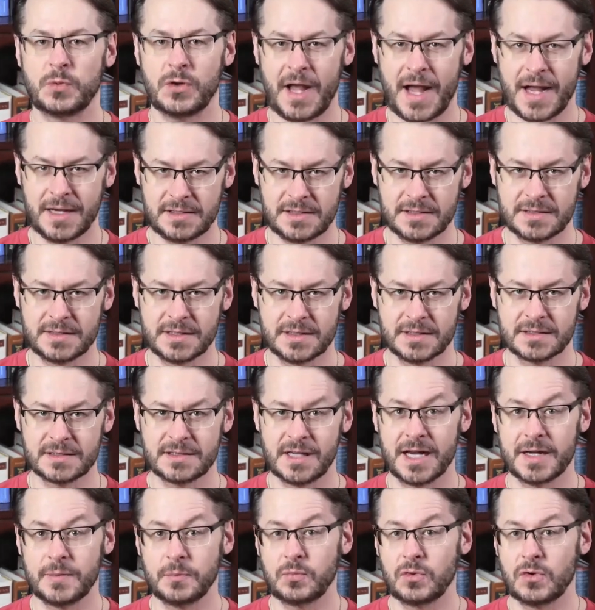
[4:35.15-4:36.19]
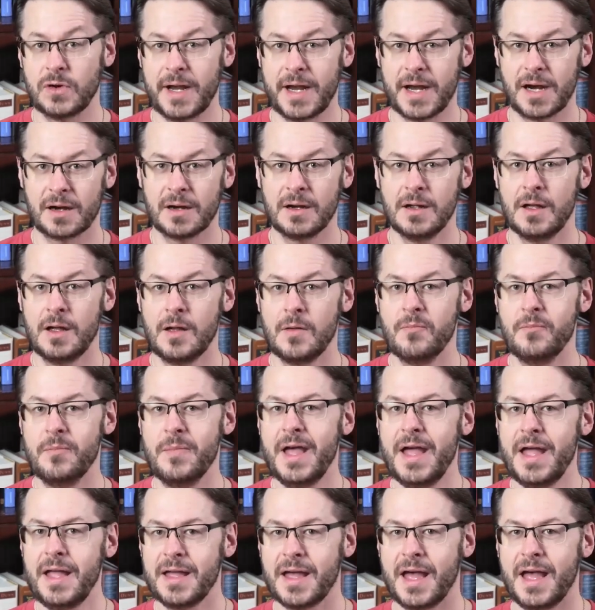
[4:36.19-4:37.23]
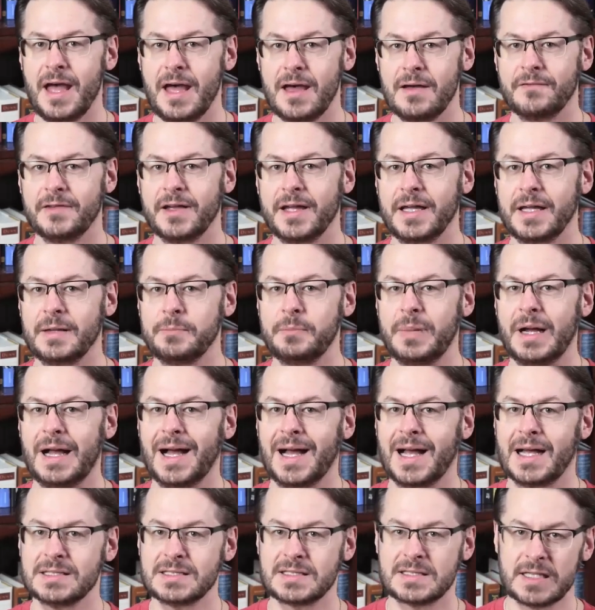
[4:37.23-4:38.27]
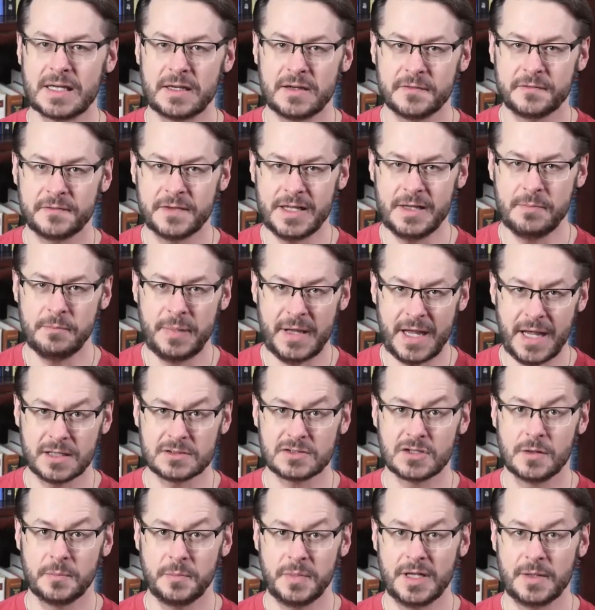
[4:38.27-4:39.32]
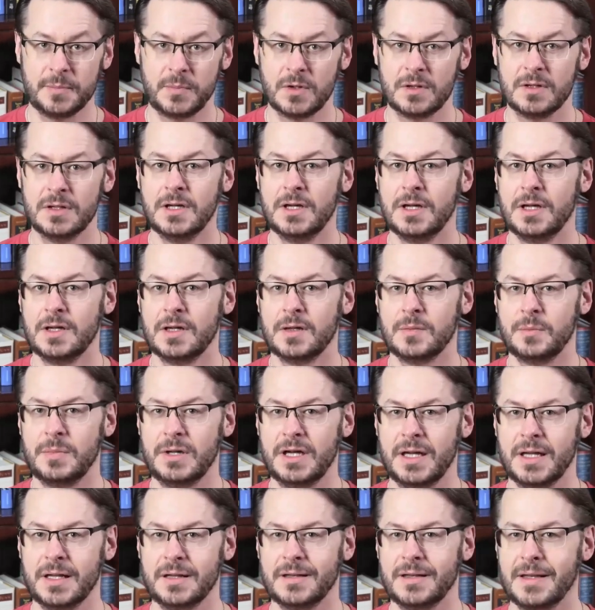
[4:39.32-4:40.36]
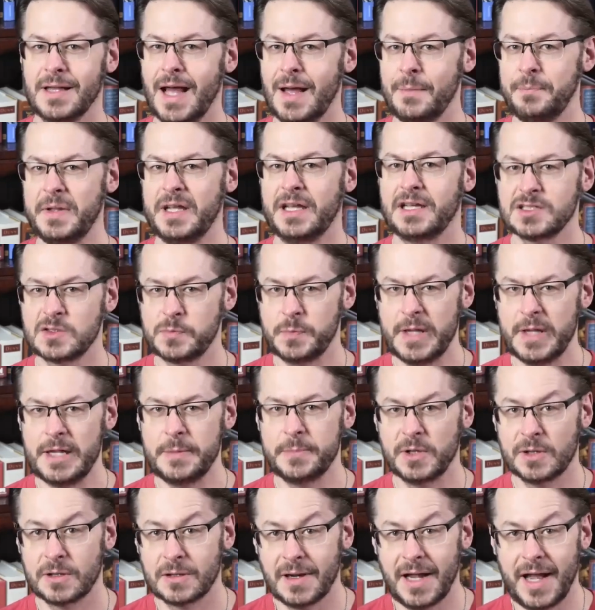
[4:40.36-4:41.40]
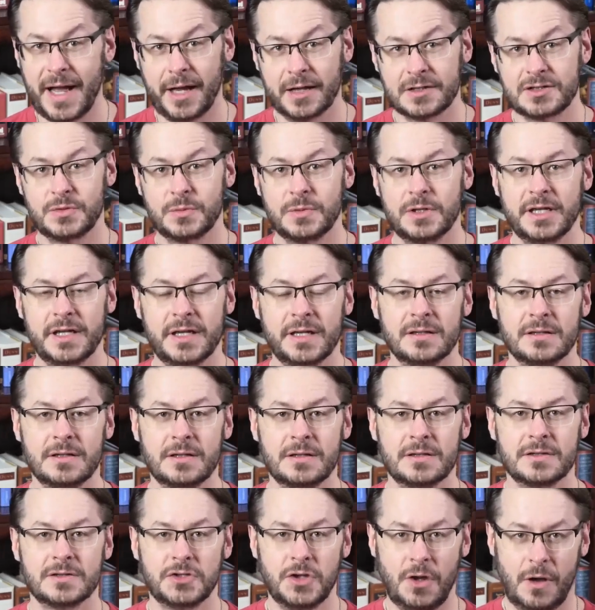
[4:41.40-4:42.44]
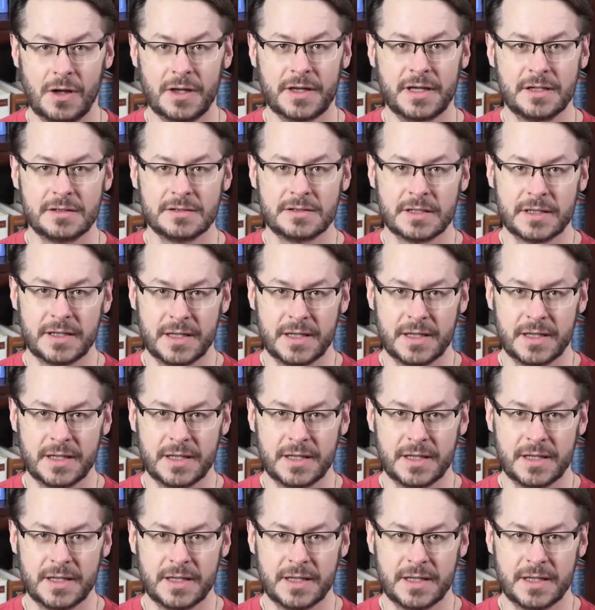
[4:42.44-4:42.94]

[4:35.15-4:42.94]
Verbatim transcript: practices, like prayer, may have a positive impact on people, but not because people are actually talking to